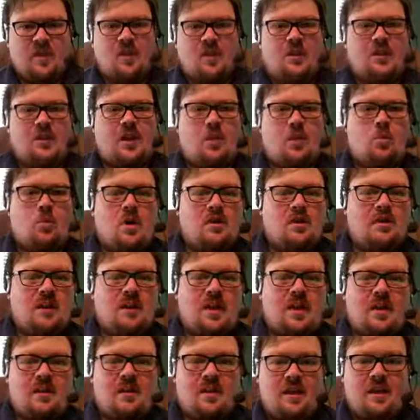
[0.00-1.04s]
Okay, one
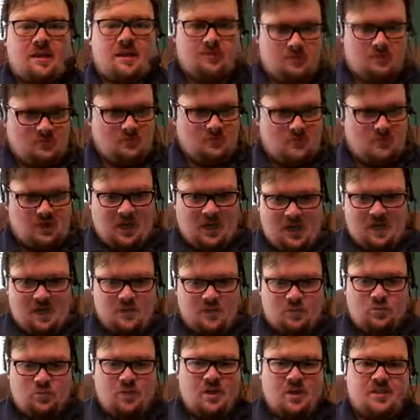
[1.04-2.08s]
thing that I
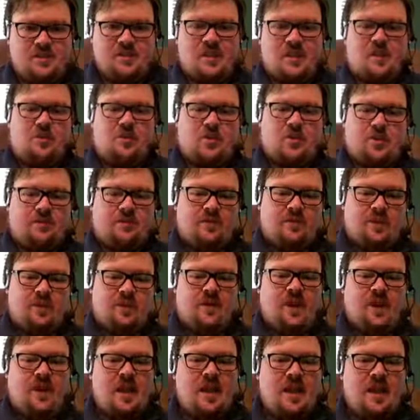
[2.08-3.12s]
just want to say briefly:
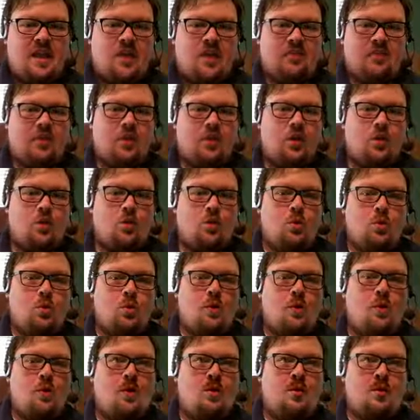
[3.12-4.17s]
if you
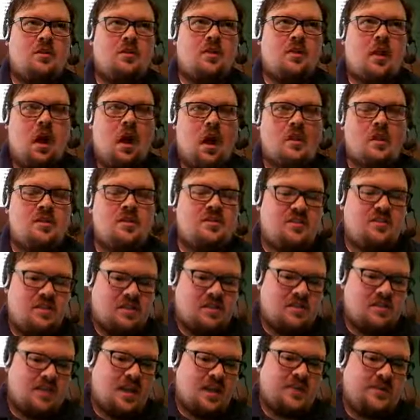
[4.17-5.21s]

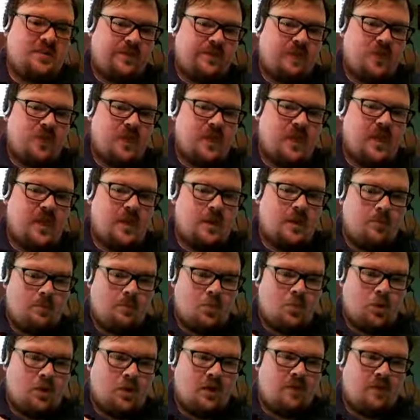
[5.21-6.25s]
unsuccessfully
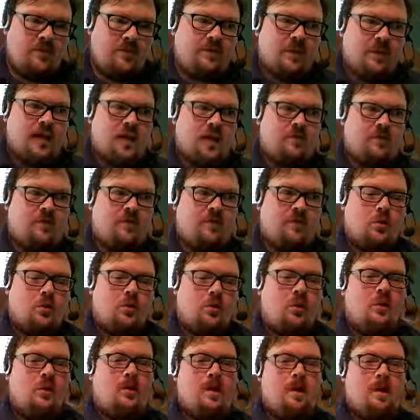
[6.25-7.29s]
imported a file
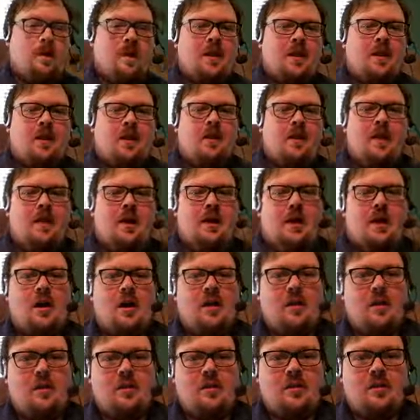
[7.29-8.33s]
before,
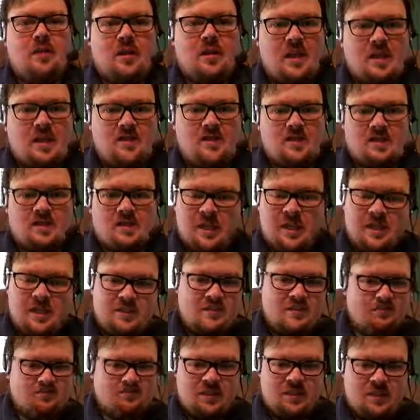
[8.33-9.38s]
then
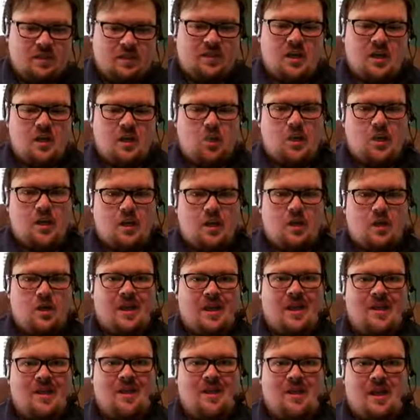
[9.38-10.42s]
you're going to want to go
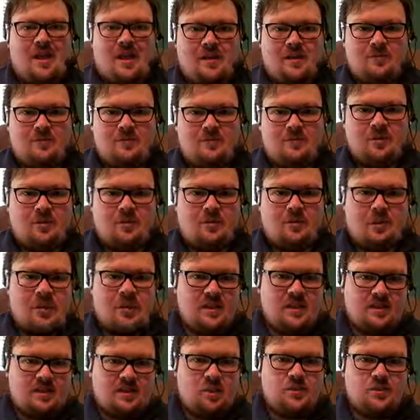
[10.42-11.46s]
ahead and
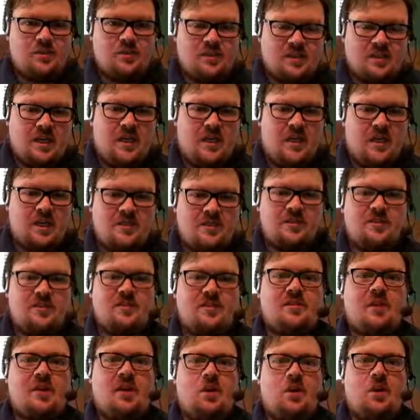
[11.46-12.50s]
delete those settings
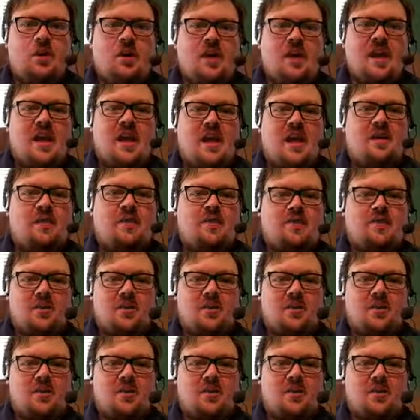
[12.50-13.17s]
that you already have.